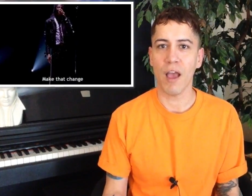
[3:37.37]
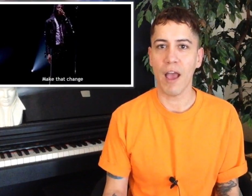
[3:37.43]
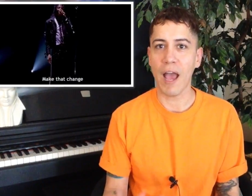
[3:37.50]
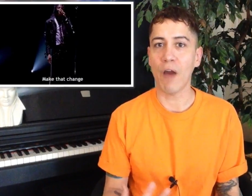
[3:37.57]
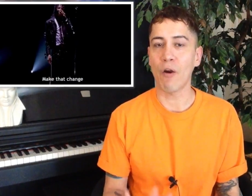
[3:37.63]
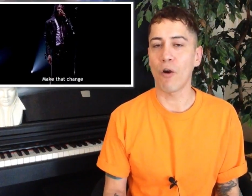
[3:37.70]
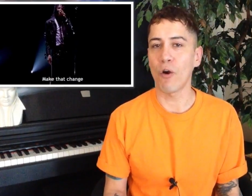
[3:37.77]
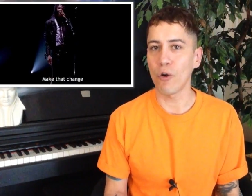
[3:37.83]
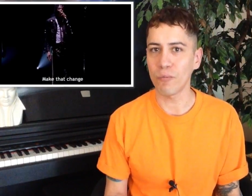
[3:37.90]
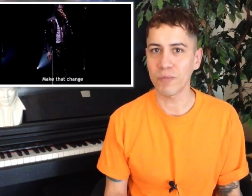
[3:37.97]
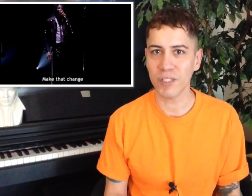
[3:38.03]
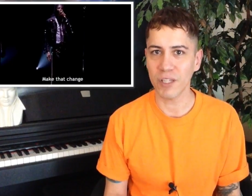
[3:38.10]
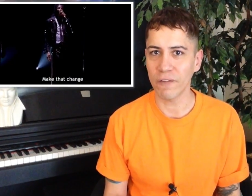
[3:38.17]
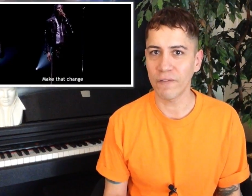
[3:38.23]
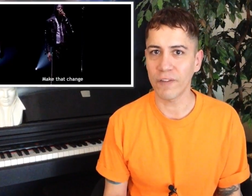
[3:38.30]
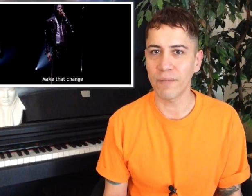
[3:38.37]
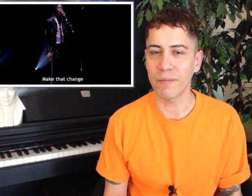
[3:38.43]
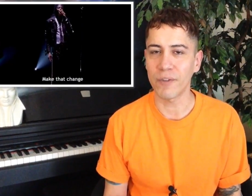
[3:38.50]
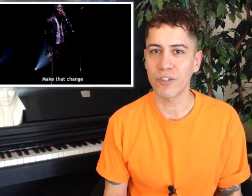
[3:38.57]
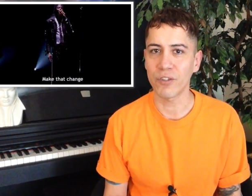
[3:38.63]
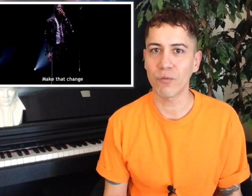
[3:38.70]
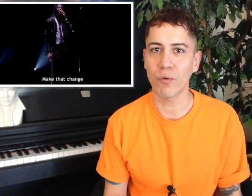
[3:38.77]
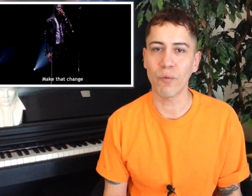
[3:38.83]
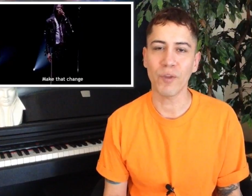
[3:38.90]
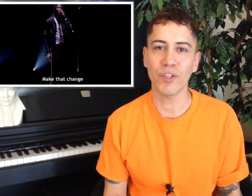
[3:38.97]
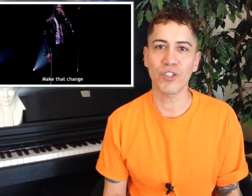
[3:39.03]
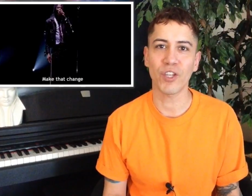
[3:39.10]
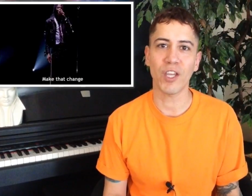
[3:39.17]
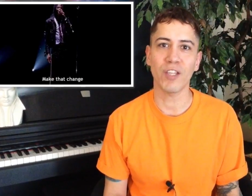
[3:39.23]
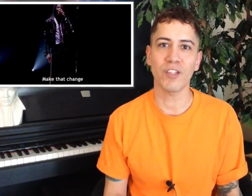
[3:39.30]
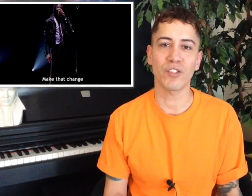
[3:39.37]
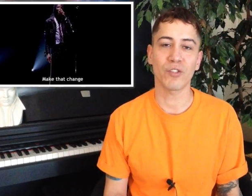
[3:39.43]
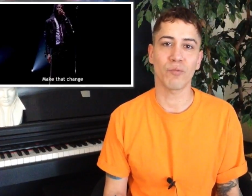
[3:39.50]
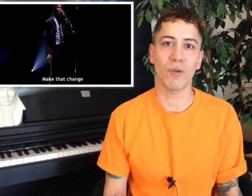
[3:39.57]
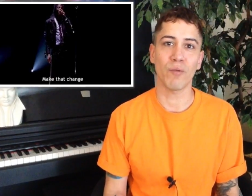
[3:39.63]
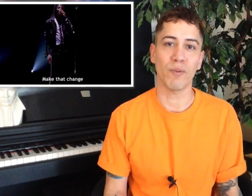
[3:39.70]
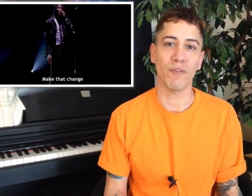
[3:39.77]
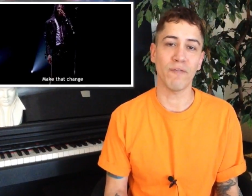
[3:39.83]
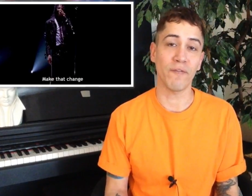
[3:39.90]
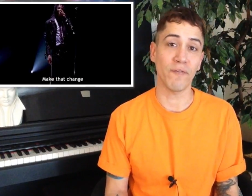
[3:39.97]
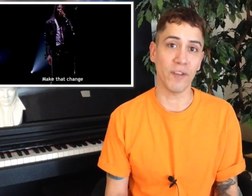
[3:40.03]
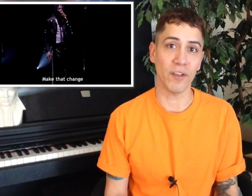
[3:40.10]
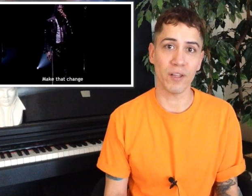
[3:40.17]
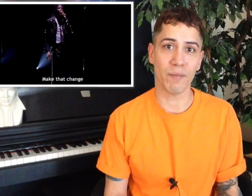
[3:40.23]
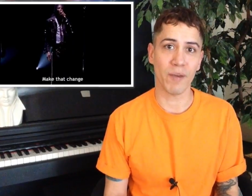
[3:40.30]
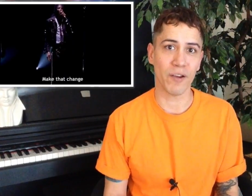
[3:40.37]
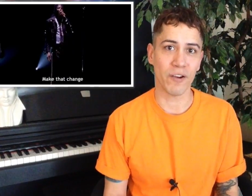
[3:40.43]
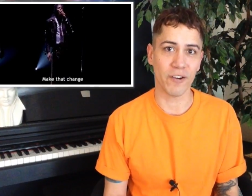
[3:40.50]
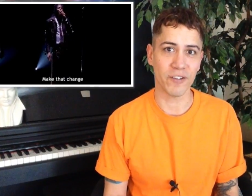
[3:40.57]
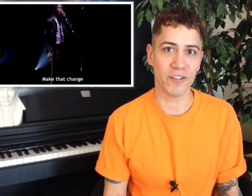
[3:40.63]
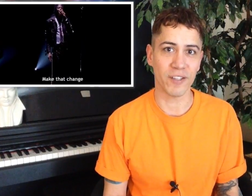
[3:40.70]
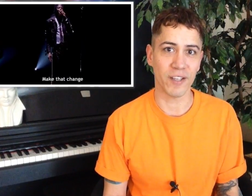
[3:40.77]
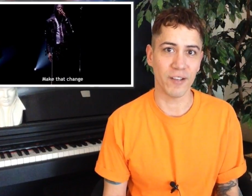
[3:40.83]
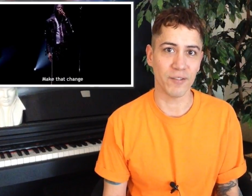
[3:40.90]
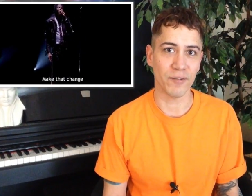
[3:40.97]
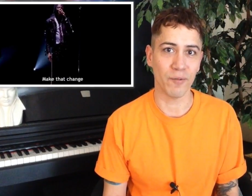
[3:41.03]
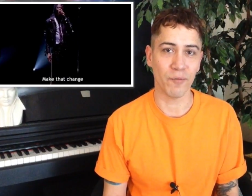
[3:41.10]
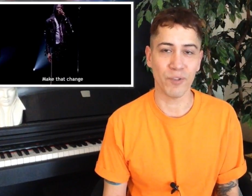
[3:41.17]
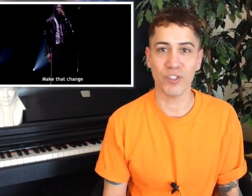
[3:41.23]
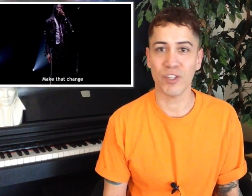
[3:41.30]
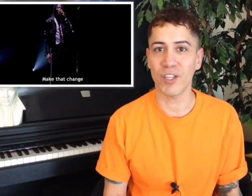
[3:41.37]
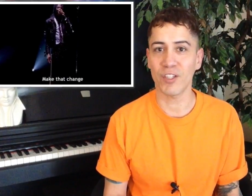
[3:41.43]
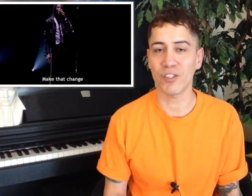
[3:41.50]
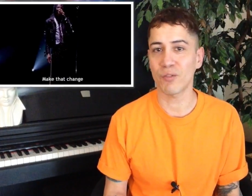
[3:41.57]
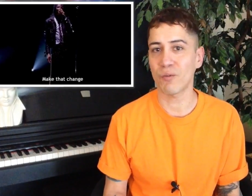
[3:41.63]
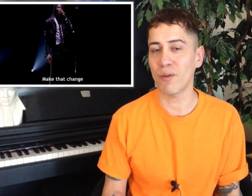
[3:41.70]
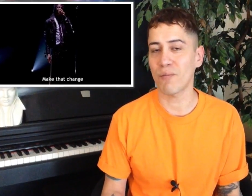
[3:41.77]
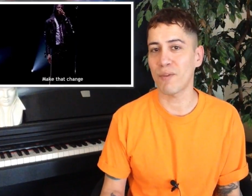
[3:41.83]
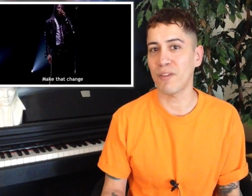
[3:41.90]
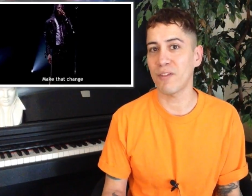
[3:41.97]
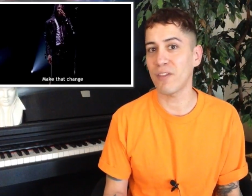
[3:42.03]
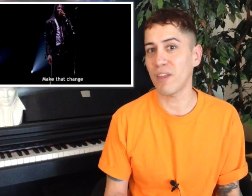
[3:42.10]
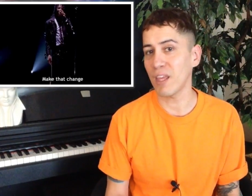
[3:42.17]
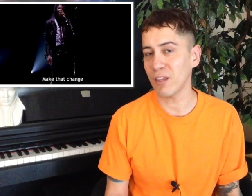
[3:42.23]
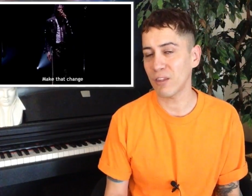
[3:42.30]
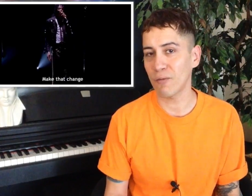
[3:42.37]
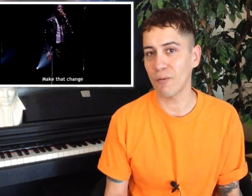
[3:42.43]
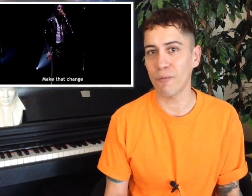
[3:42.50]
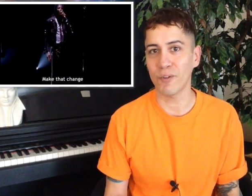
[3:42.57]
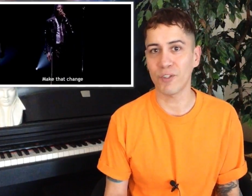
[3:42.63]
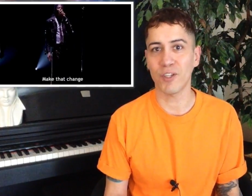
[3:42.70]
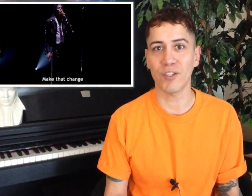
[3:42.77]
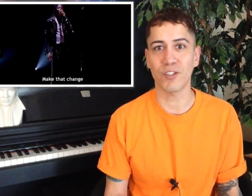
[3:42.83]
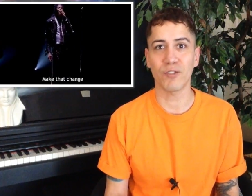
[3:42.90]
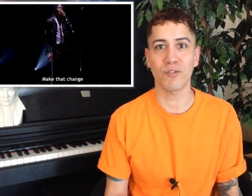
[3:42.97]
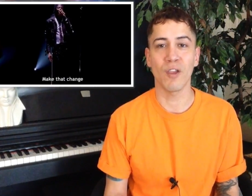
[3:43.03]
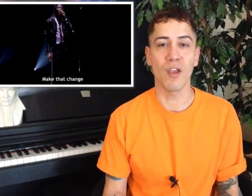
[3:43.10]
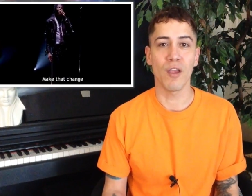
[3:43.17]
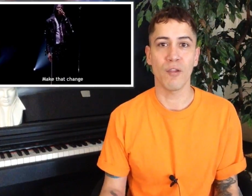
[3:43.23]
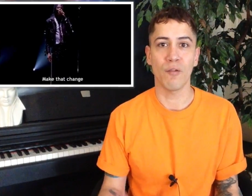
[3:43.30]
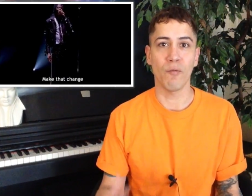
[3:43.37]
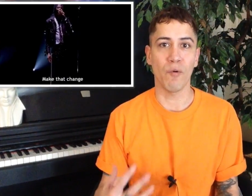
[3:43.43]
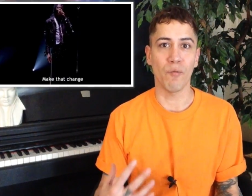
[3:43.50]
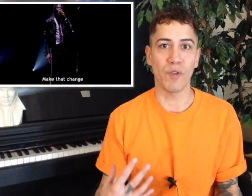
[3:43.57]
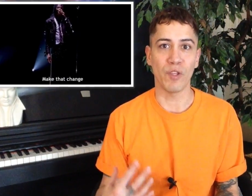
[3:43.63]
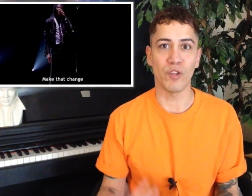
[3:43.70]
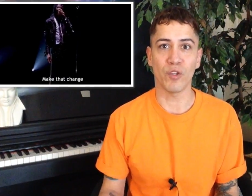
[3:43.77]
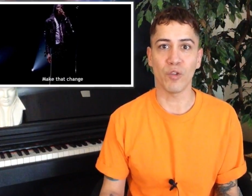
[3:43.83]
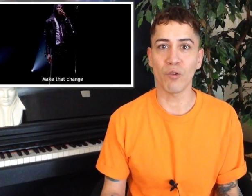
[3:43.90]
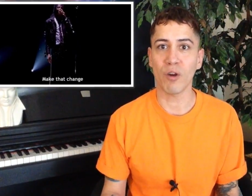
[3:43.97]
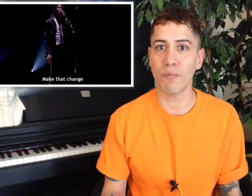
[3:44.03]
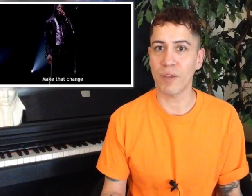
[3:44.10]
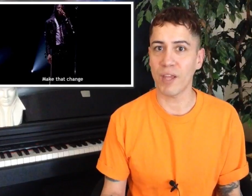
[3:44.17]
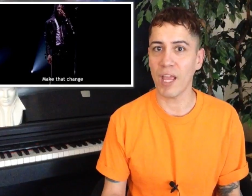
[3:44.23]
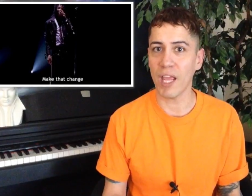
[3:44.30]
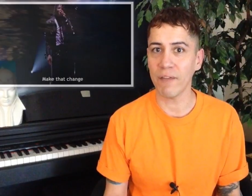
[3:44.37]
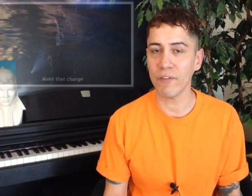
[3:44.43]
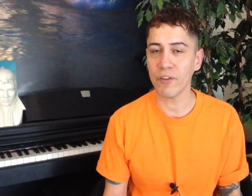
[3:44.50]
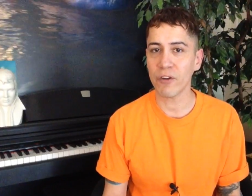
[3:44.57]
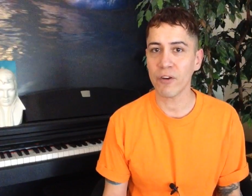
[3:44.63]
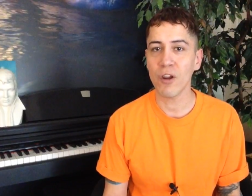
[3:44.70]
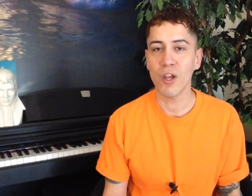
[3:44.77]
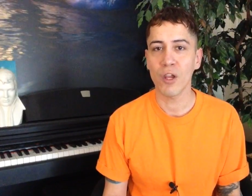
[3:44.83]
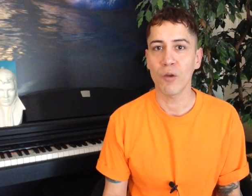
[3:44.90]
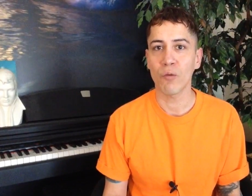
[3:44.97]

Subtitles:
our own self-image, when we change the way we feel about ourselves, when we change the way we think, when we change what we do, our behavior,